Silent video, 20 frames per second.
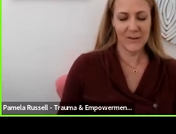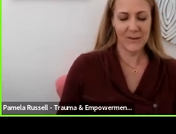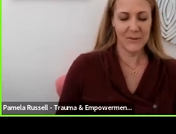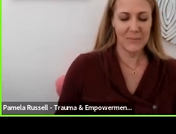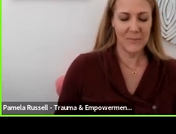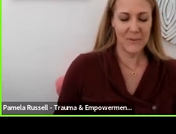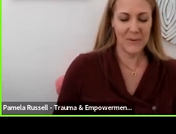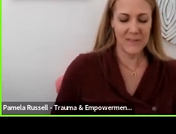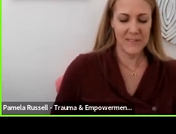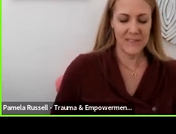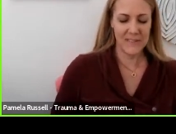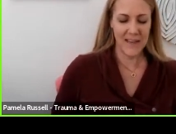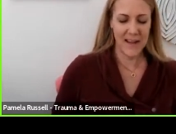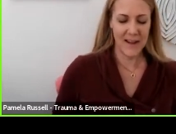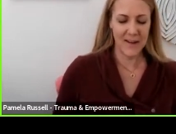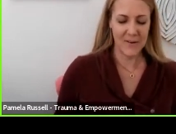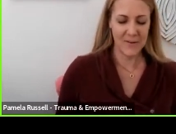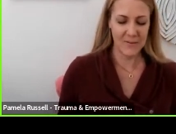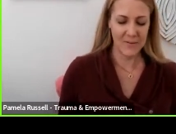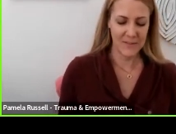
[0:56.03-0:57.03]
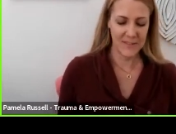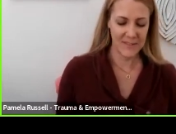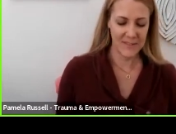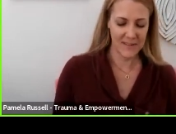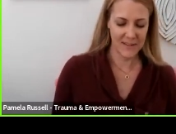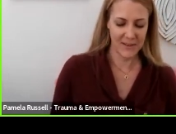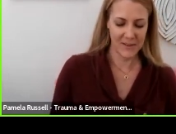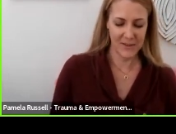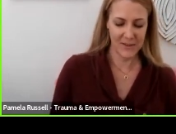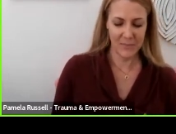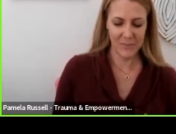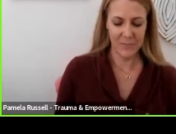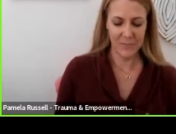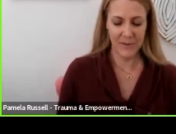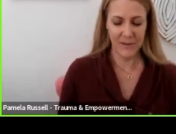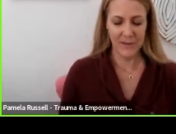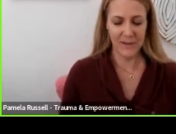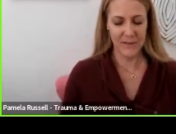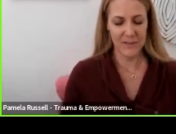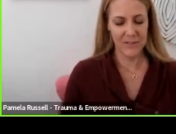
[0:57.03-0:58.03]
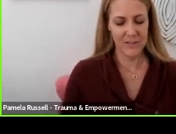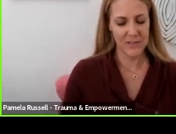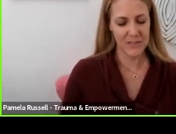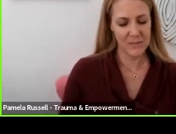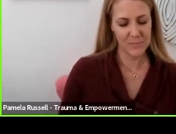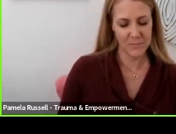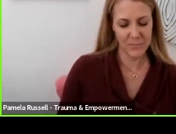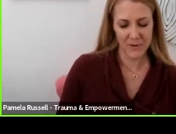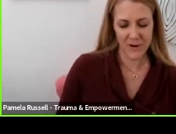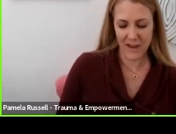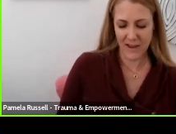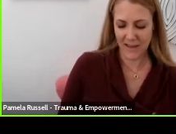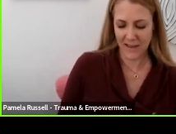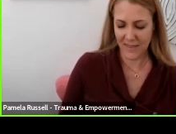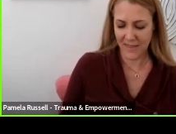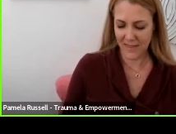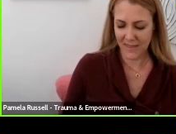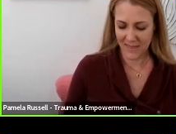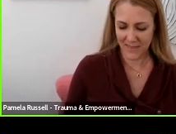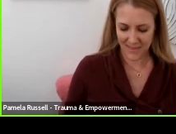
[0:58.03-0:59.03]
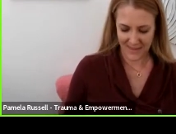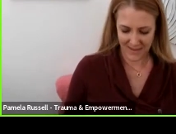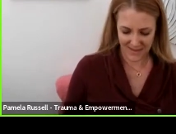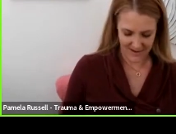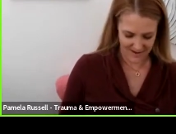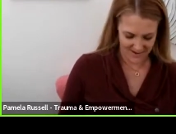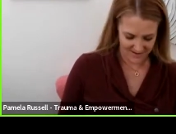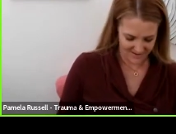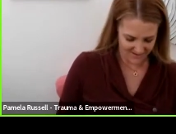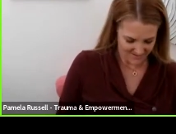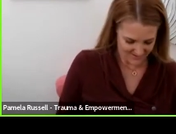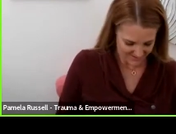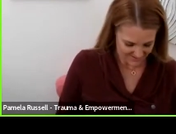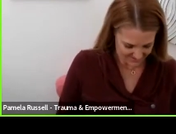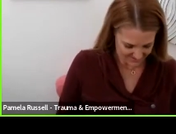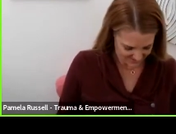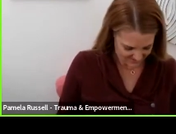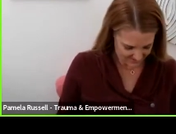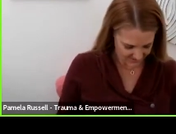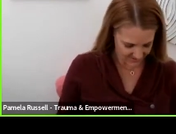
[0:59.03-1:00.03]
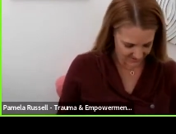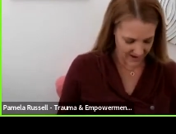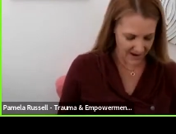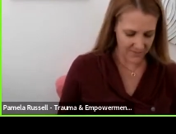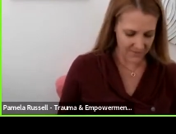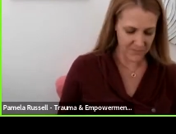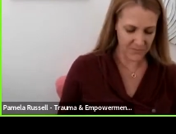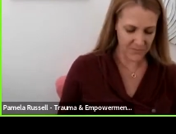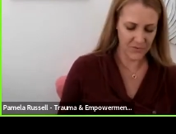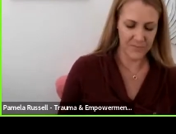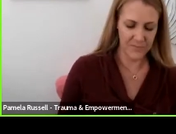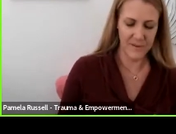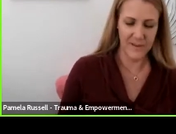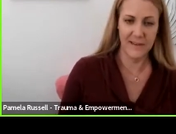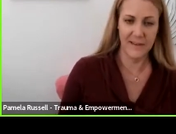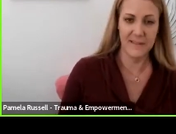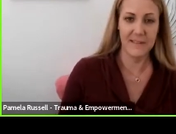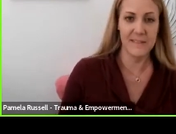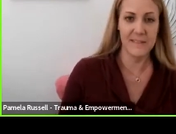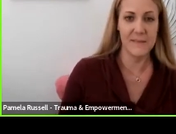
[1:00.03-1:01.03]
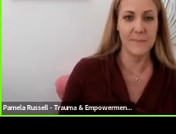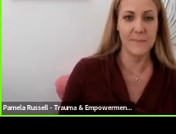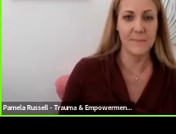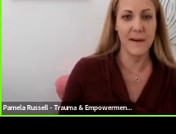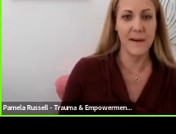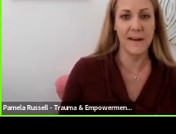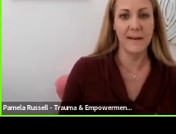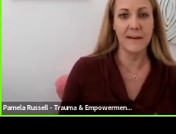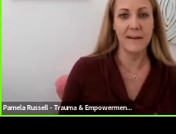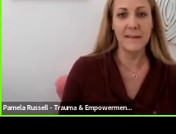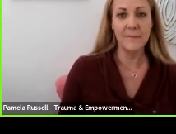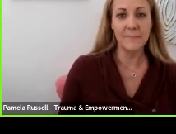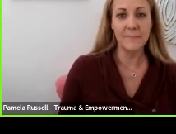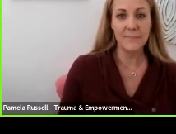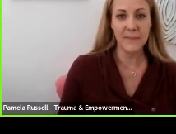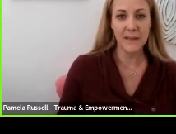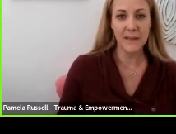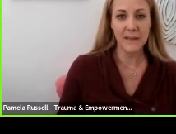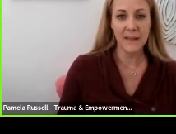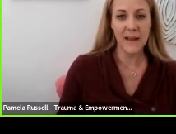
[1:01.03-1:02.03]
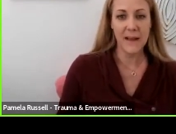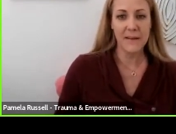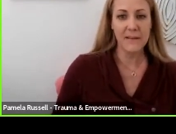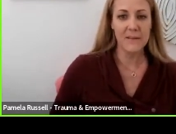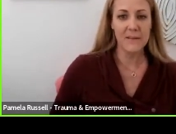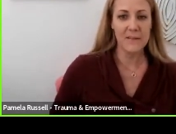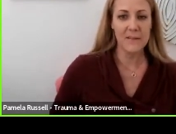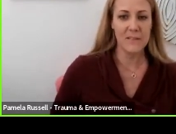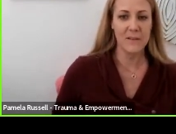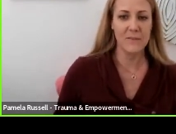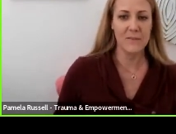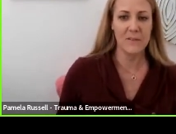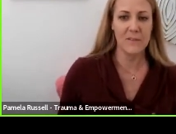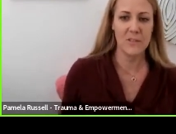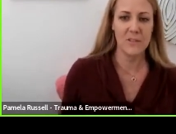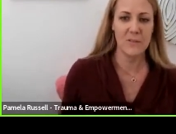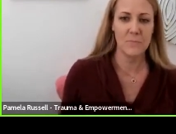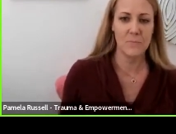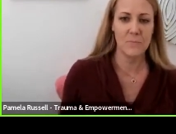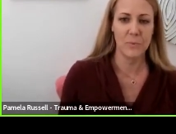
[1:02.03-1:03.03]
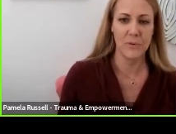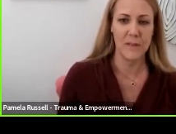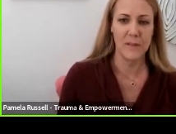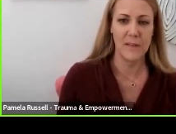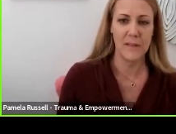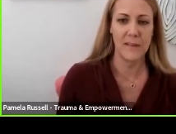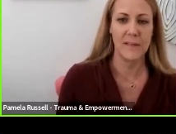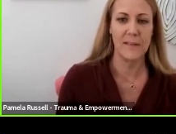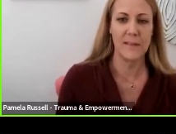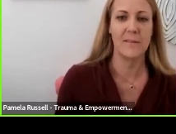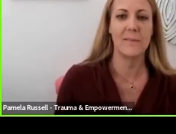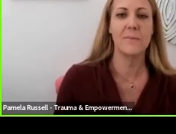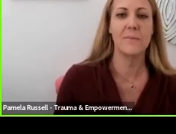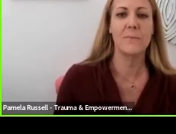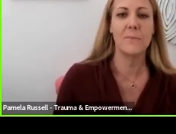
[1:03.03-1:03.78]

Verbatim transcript: it could be sound, it could be just breath, it could have movement, it doesn't matter. And allow yourself to just breathe